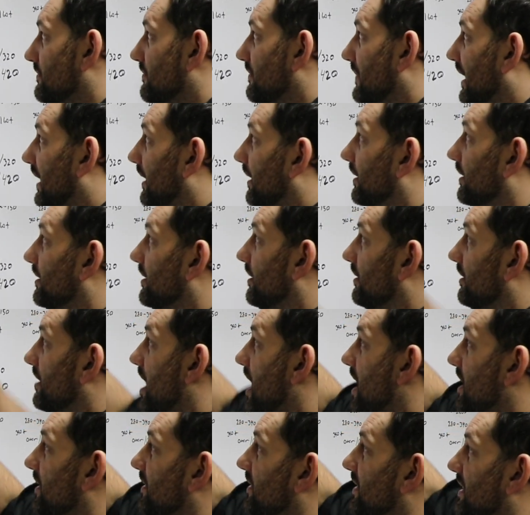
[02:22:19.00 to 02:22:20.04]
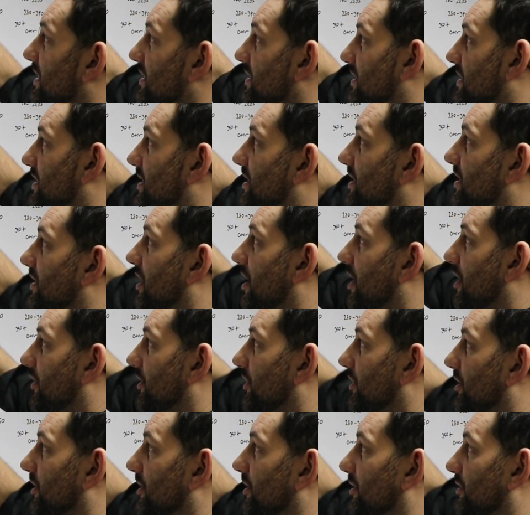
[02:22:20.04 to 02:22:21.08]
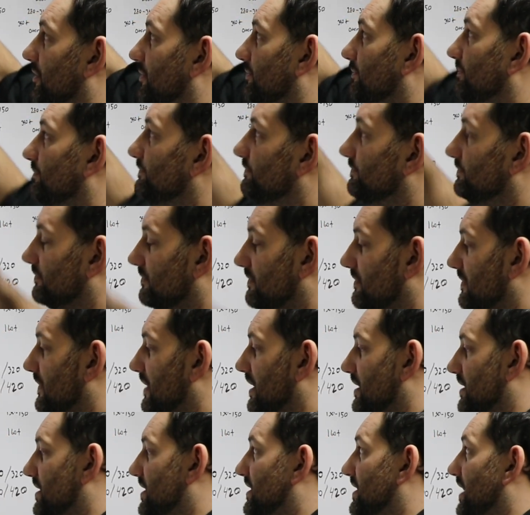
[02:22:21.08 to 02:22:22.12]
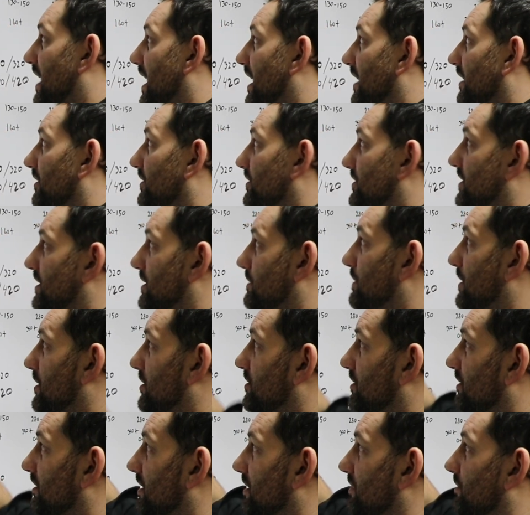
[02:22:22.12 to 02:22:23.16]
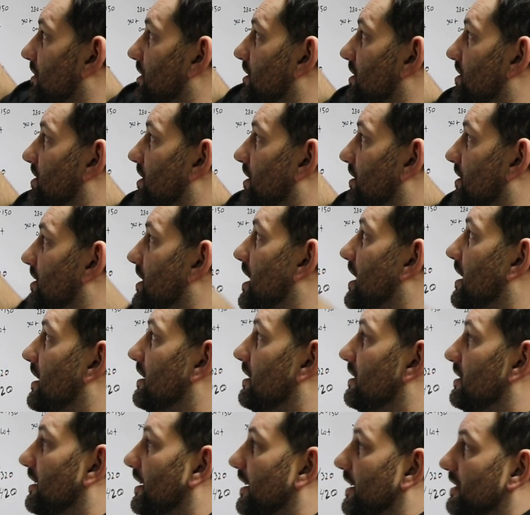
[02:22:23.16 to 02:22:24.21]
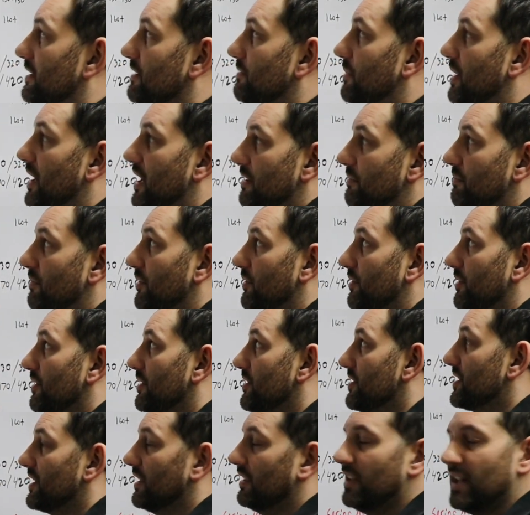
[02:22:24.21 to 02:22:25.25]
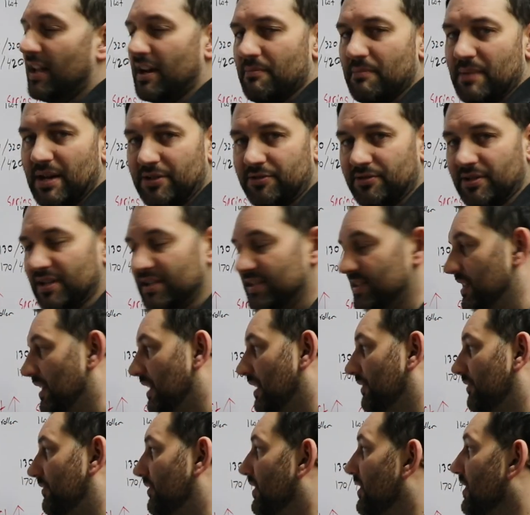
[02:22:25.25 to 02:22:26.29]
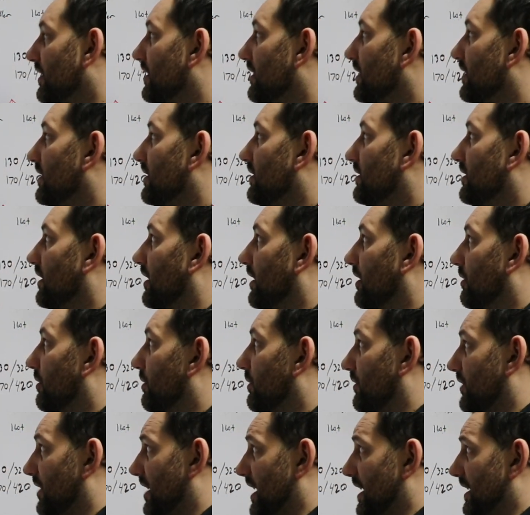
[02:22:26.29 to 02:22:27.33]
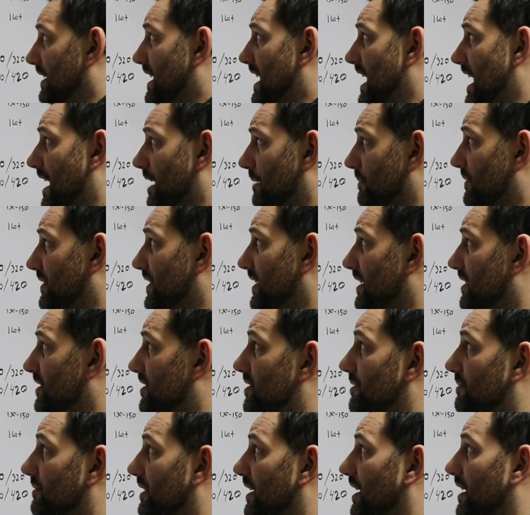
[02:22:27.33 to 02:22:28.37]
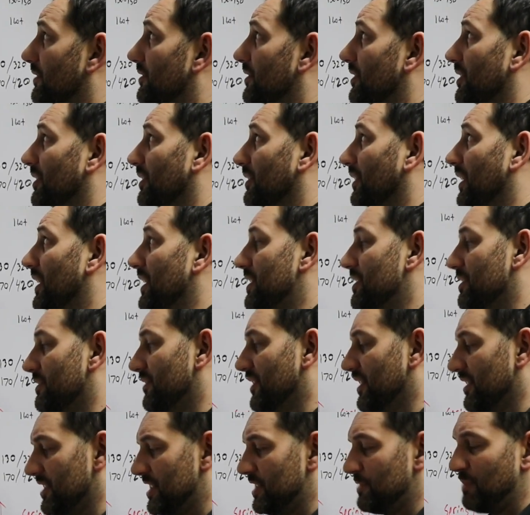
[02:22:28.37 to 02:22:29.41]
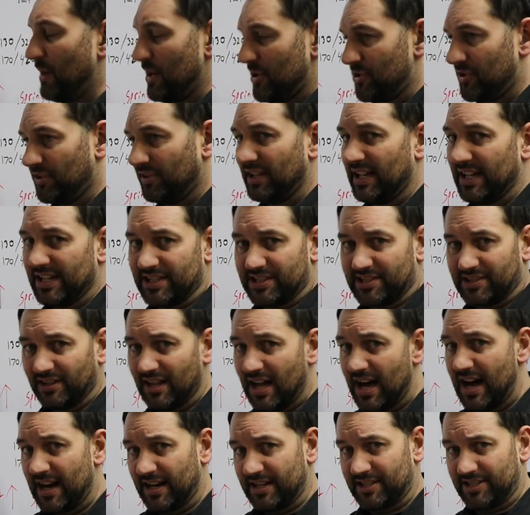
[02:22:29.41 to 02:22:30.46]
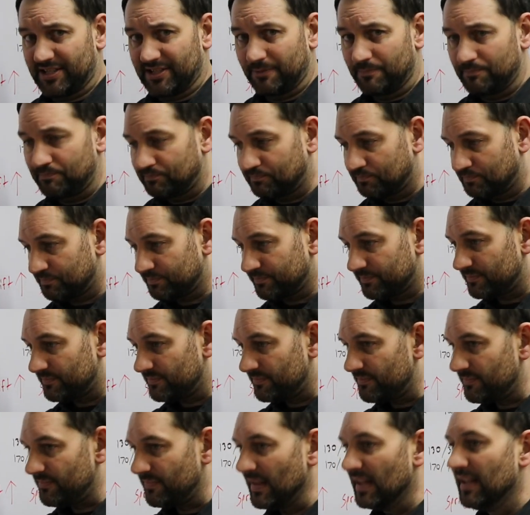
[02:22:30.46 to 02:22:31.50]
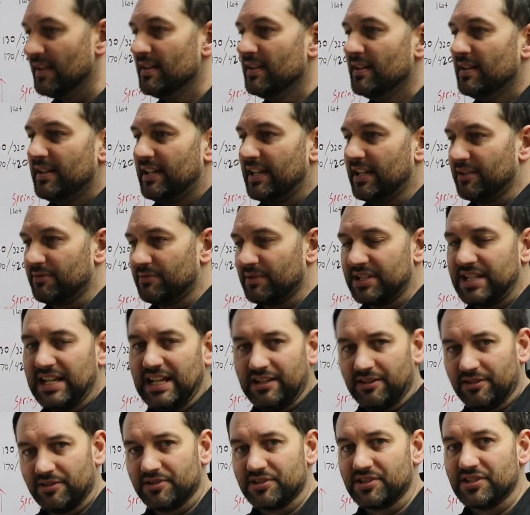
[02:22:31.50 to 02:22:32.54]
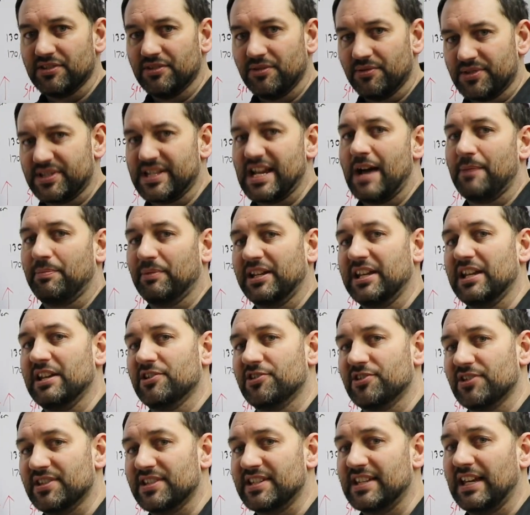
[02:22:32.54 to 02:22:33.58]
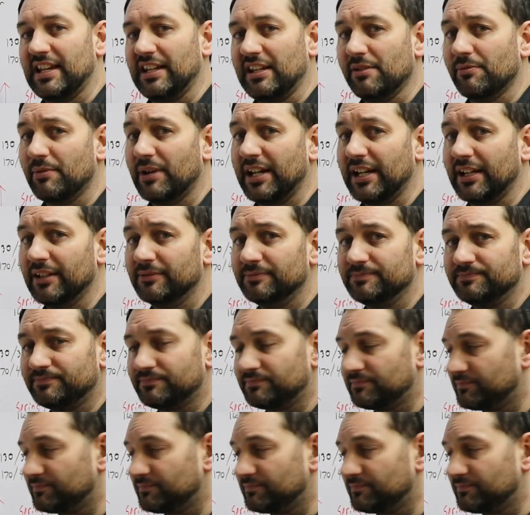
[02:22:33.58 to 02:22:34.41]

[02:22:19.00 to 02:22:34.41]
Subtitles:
And a lot of these other styles, especially when you start talking like the mod motors and a lot of metric stuff, overhead cam things or whatever, like your very specialized locks and retainers in those applications anyway.